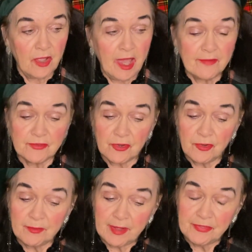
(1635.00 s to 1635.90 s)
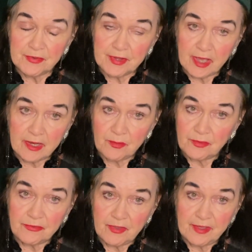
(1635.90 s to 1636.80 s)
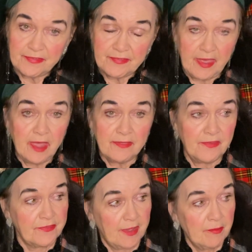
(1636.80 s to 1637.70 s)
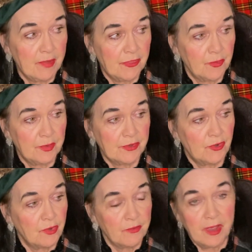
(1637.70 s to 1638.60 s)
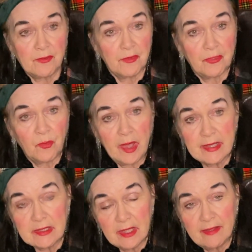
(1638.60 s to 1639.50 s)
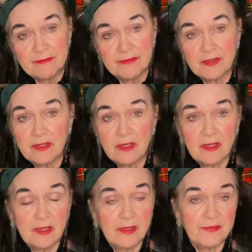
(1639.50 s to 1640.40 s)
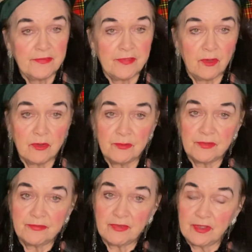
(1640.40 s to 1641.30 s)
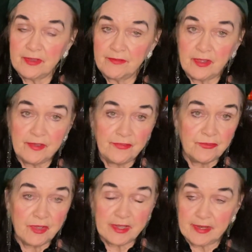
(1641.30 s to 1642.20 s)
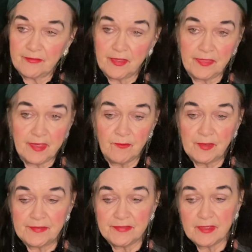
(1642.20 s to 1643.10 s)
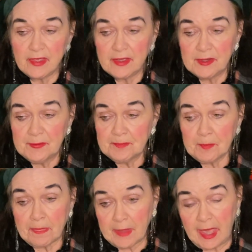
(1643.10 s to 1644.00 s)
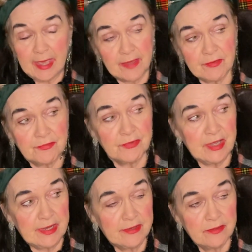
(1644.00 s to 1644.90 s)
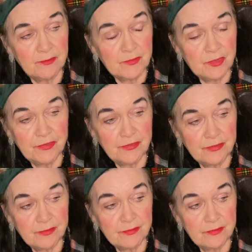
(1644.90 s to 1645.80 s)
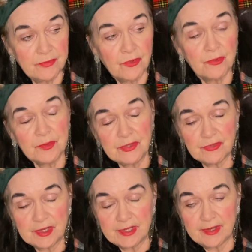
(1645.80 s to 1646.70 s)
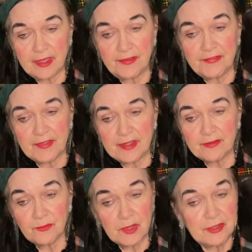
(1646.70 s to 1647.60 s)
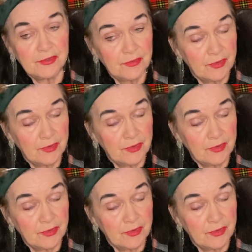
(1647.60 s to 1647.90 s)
after her mother died, it was very sad. The stepmother would go around with a white glove. So it was very, very strict. Everything was... I have a friend who's Norwegian, and he said, well,